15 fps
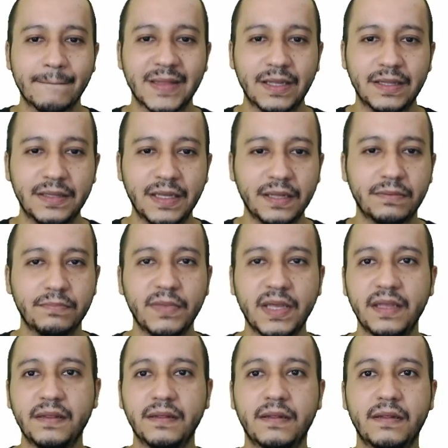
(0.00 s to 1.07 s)
This
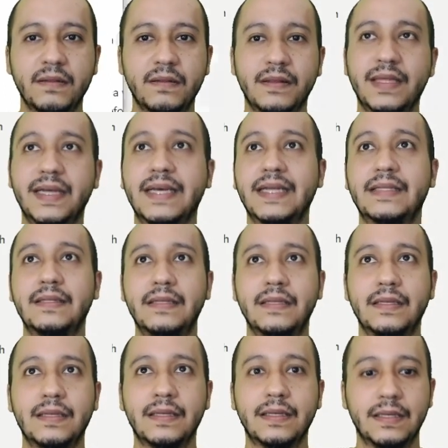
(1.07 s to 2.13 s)
means that
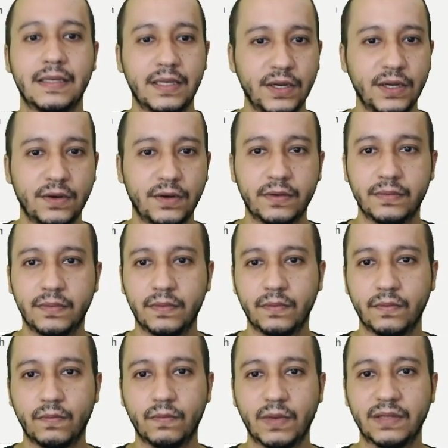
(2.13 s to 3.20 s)
here
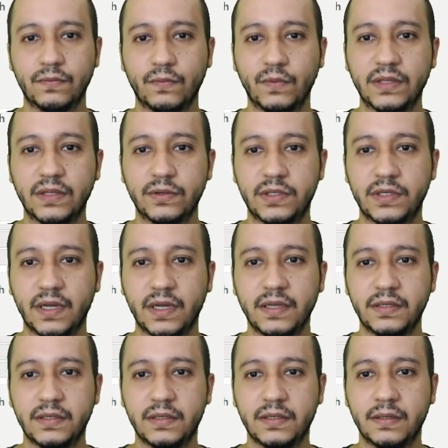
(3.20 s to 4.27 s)
when, when you
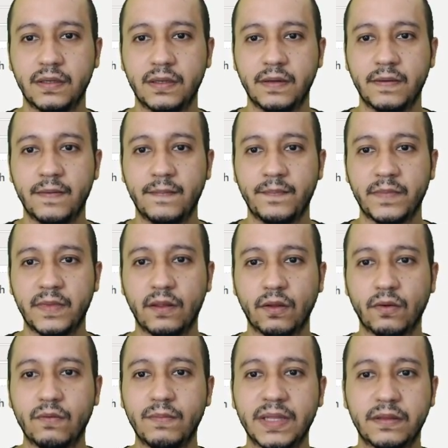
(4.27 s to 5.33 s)
change the
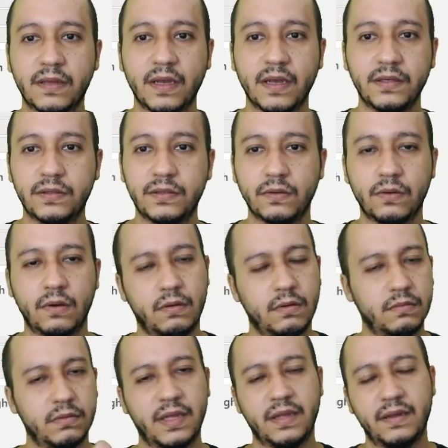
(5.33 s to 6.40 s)
documentation
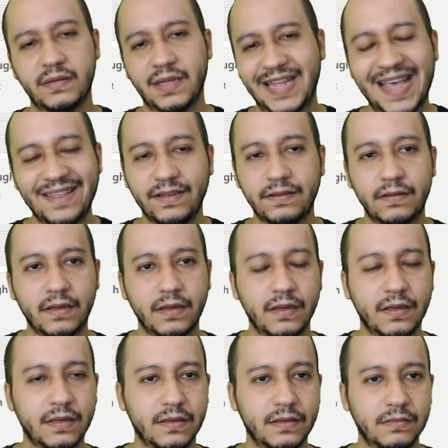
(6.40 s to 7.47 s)
or uh, edit
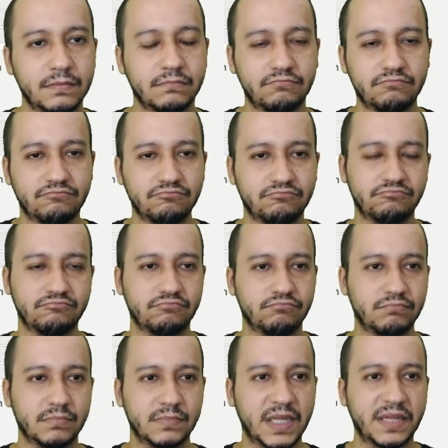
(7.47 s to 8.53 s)
the, mm,
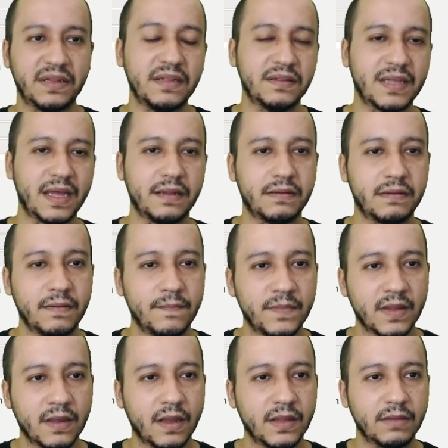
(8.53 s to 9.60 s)
the syntax
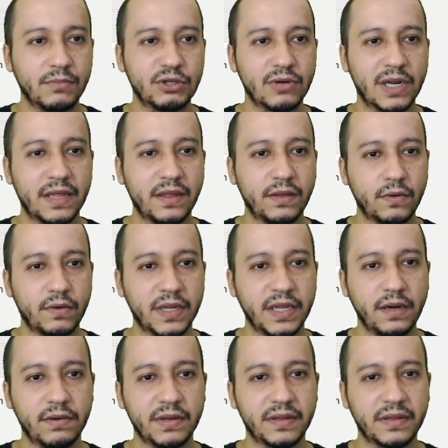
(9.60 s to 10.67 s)
in the visual editor
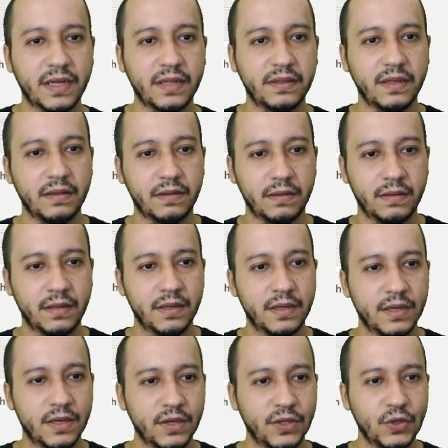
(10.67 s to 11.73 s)
here in settings,
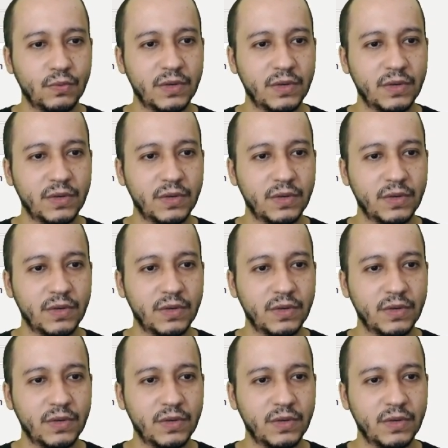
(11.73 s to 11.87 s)
you will